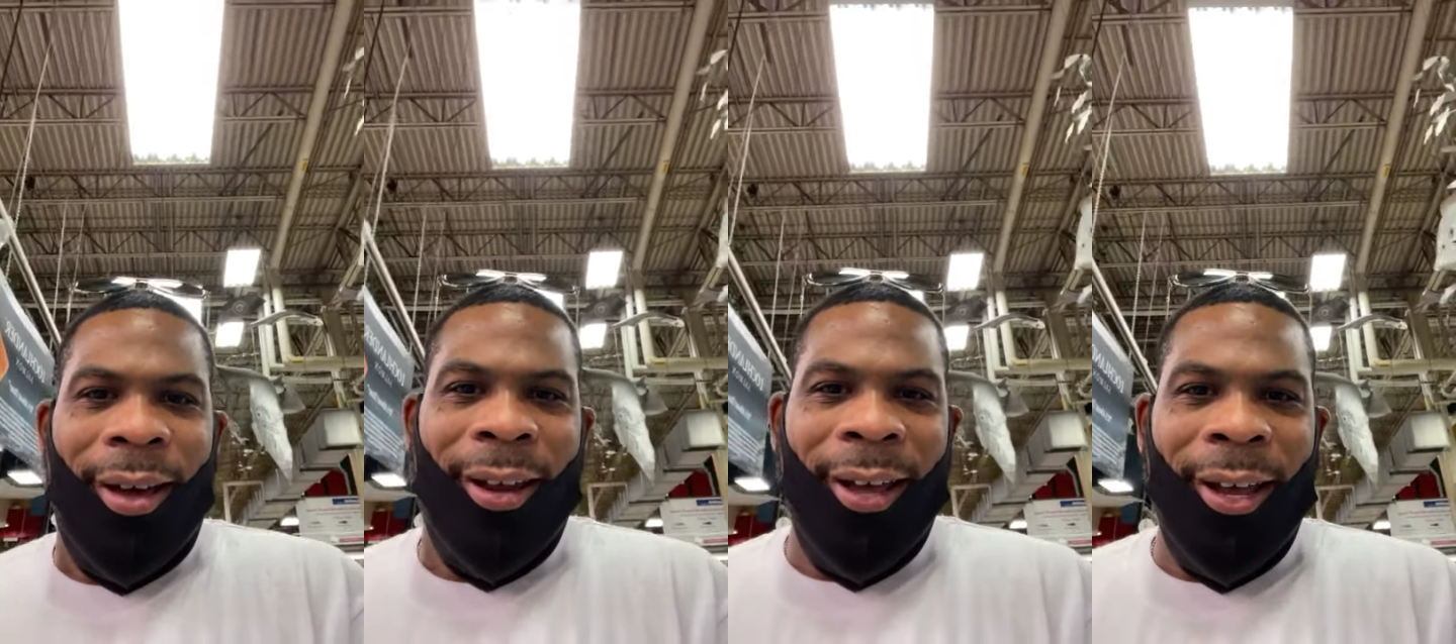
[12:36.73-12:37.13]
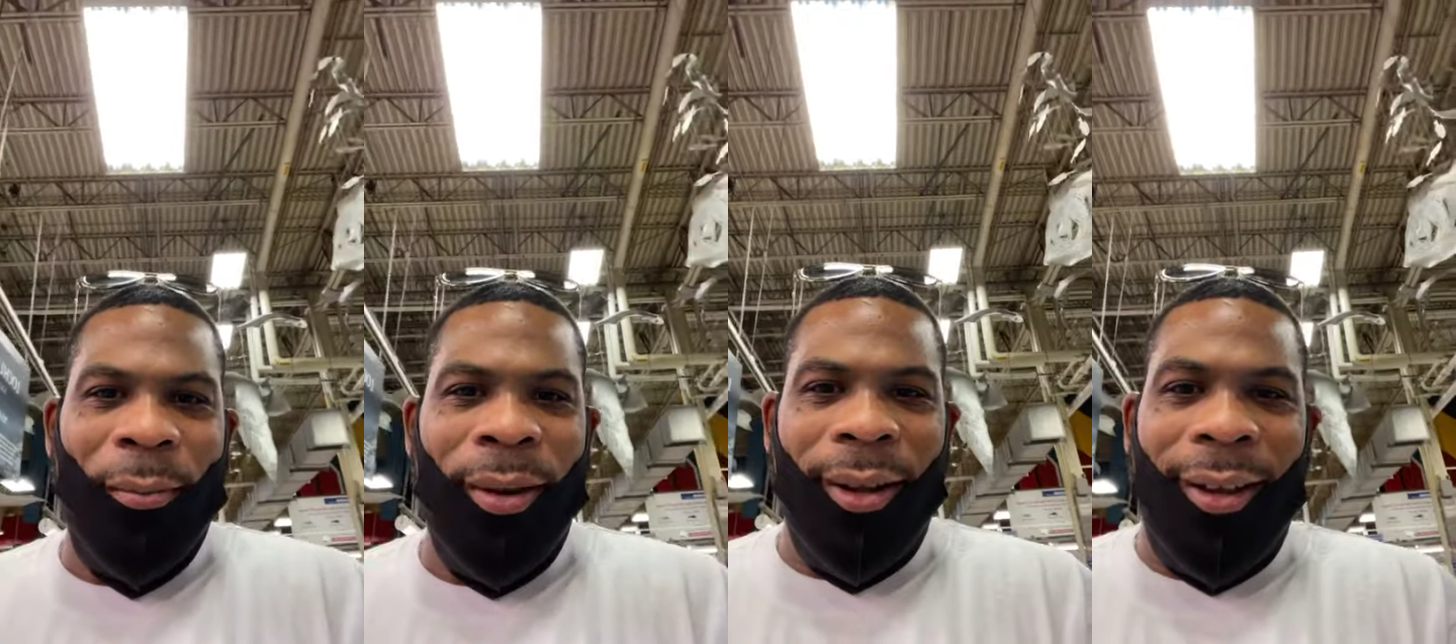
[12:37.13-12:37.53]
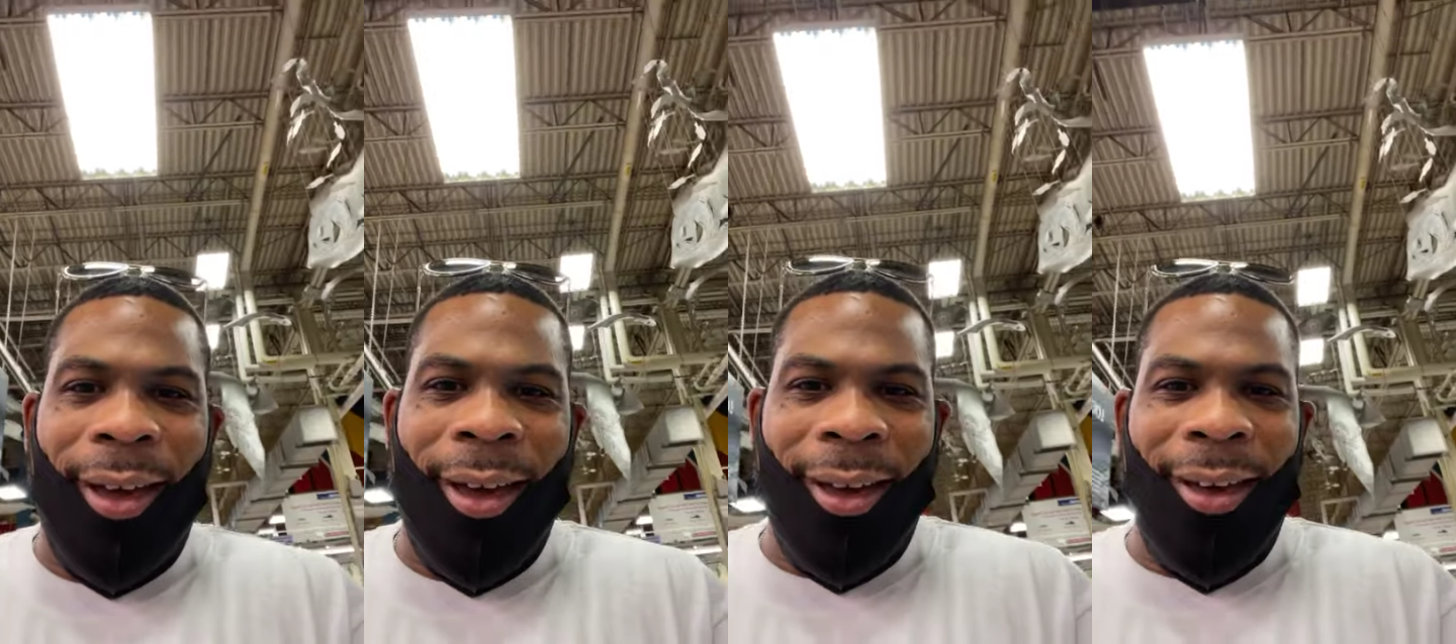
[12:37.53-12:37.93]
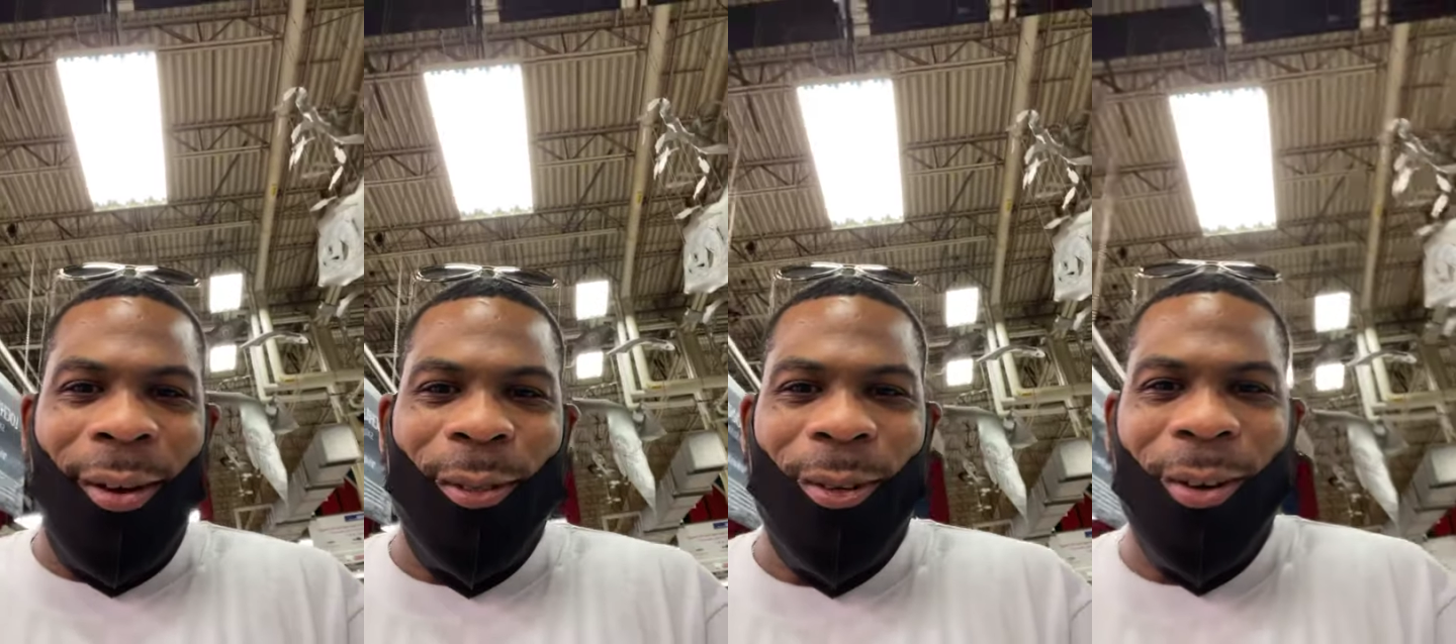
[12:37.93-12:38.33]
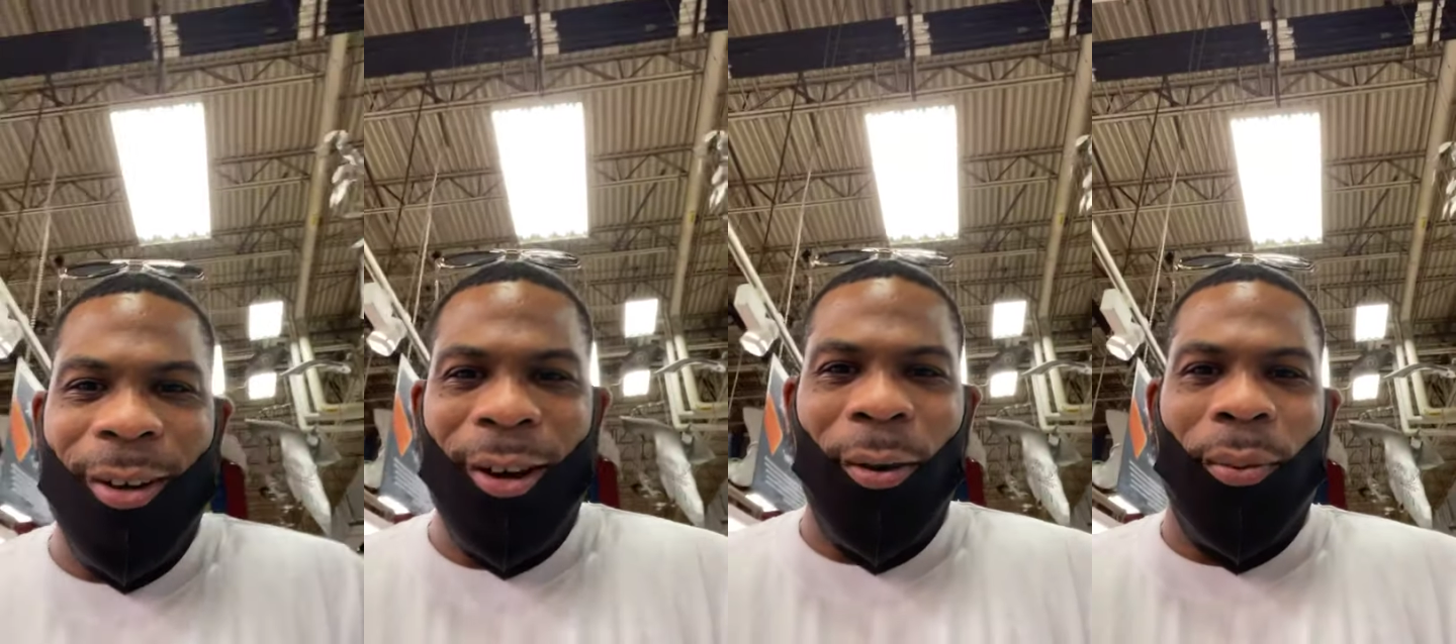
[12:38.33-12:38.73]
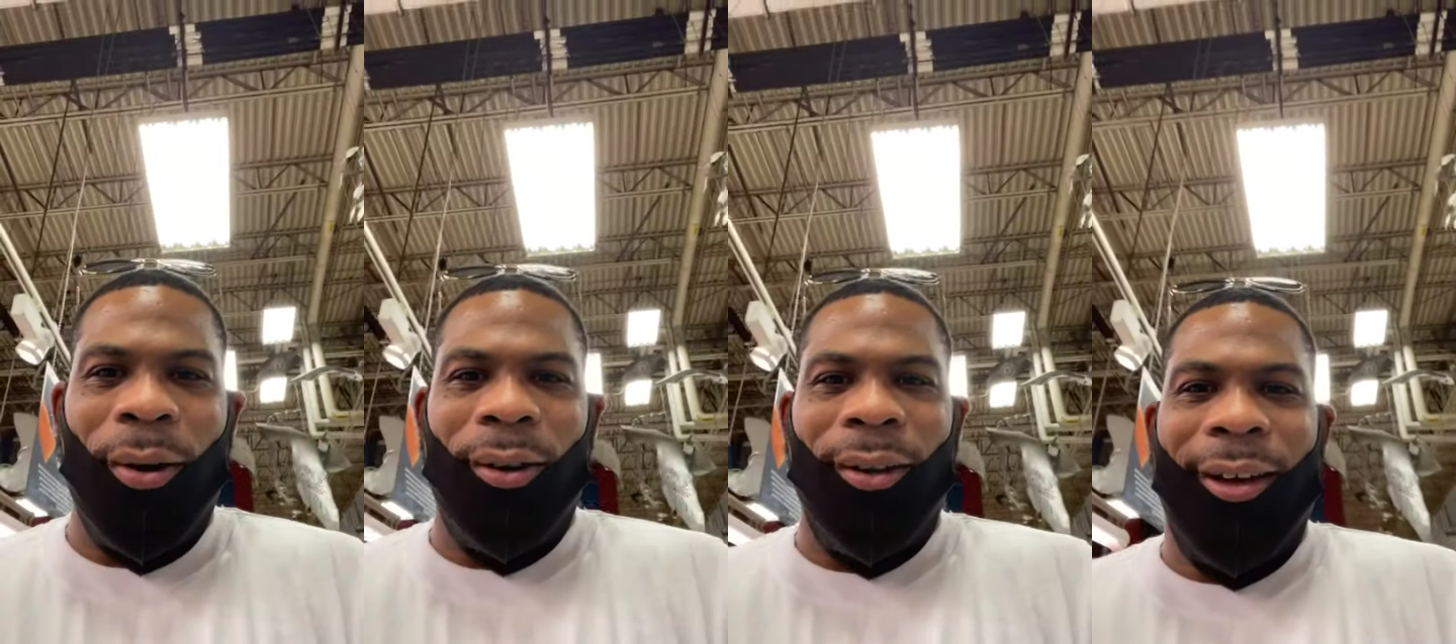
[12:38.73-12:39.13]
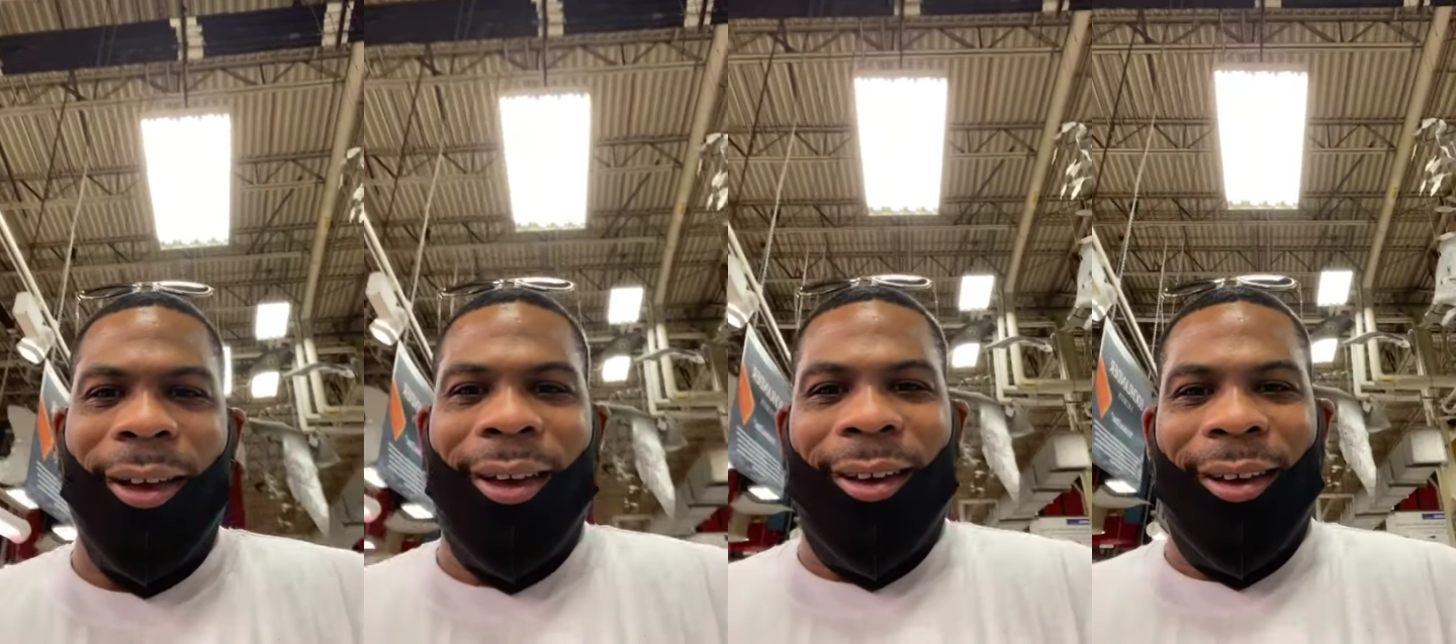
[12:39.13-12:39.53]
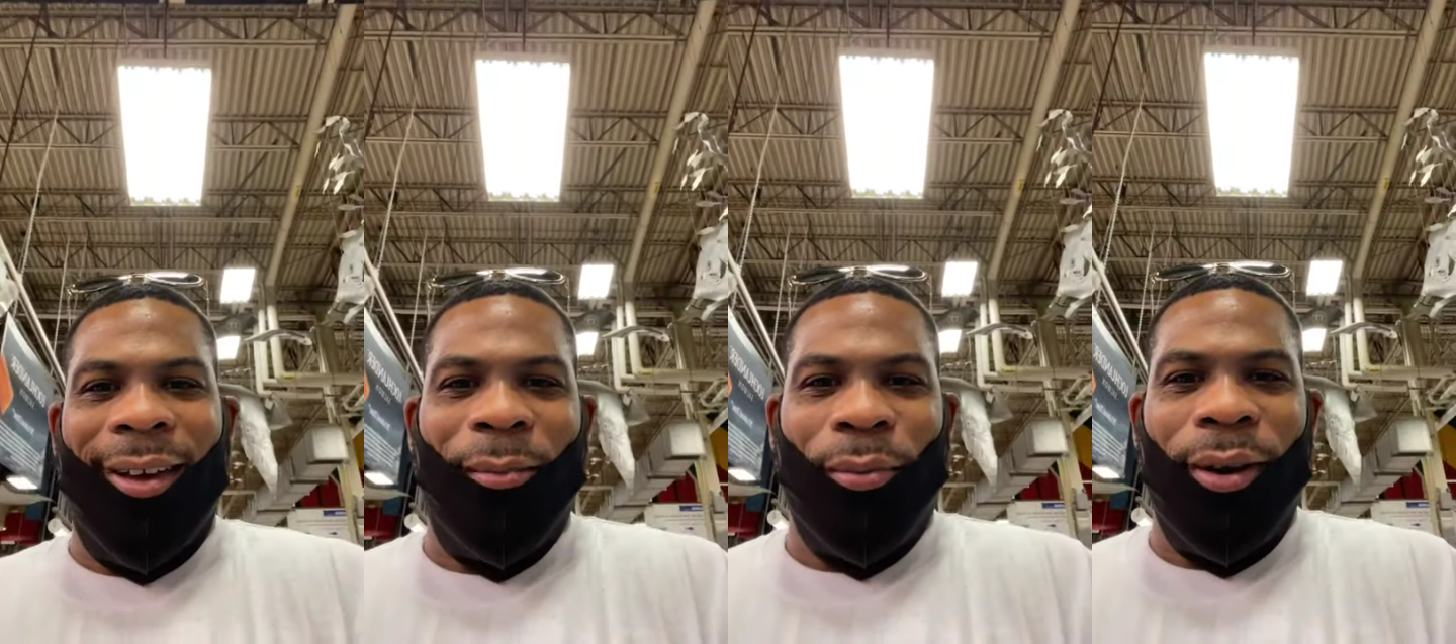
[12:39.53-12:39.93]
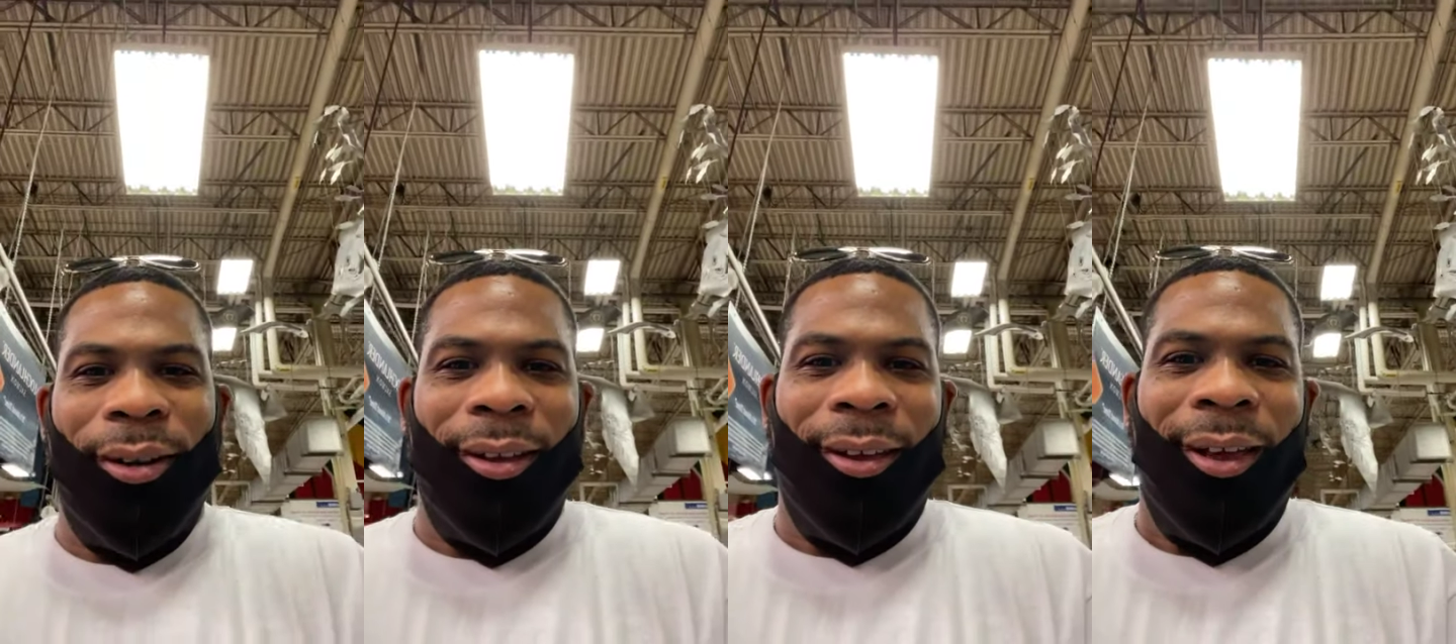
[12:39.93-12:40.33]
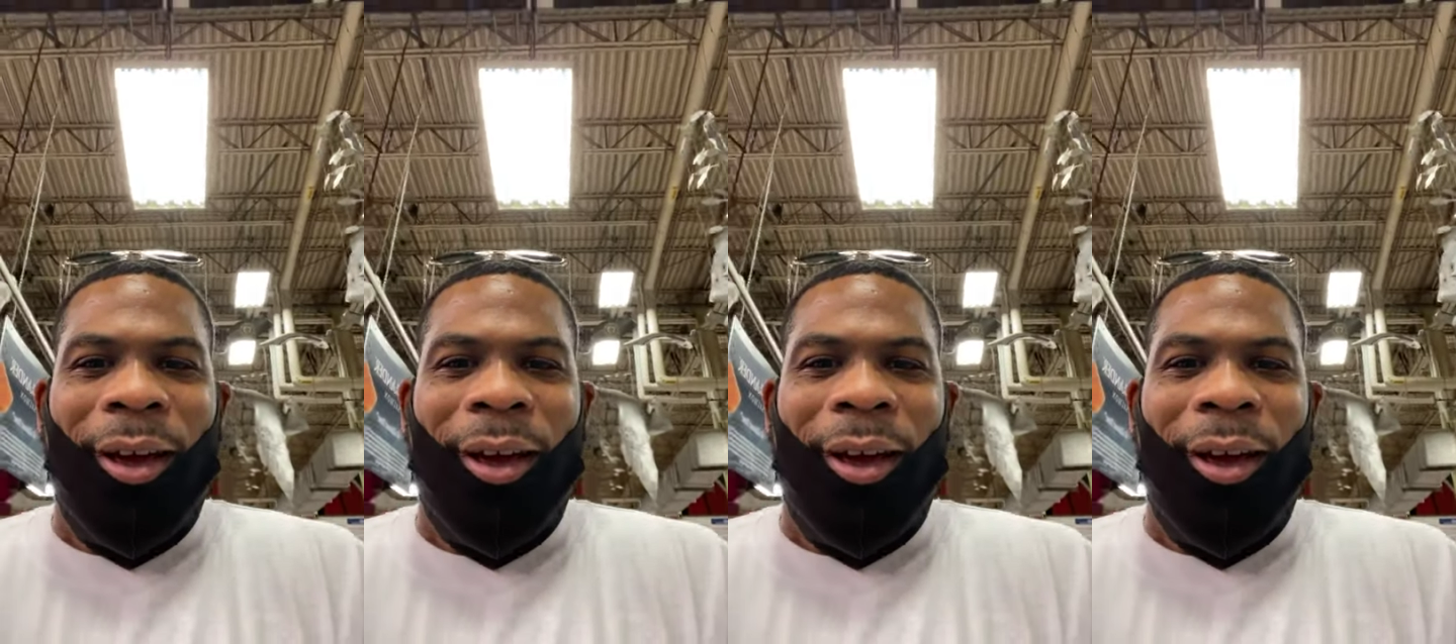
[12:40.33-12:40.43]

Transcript: Helena Miller, hey, what's going on? Paula, hey, Brittany.